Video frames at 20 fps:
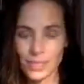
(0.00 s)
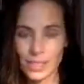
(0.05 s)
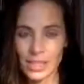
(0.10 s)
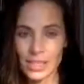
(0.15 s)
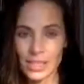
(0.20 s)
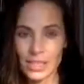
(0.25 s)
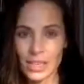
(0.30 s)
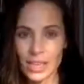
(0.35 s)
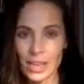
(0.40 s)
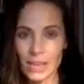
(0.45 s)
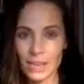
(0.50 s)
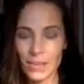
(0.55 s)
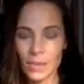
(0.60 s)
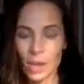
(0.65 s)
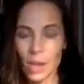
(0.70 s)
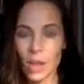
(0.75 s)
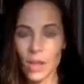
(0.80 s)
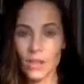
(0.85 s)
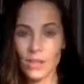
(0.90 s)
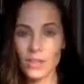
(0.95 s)
This
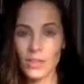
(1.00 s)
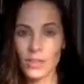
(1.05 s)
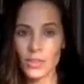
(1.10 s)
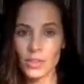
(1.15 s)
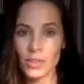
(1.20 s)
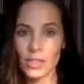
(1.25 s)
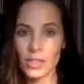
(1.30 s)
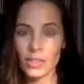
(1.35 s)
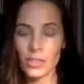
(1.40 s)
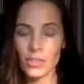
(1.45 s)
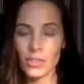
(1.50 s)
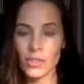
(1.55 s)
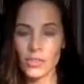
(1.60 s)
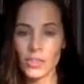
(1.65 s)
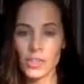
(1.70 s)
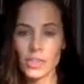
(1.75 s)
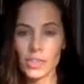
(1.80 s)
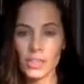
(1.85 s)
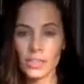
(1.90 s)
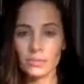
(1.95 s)
time, call in your
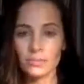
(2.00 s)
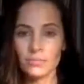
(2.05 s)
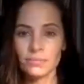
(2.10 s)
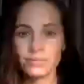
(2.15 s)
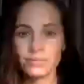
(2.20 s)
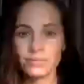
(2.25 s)
energy.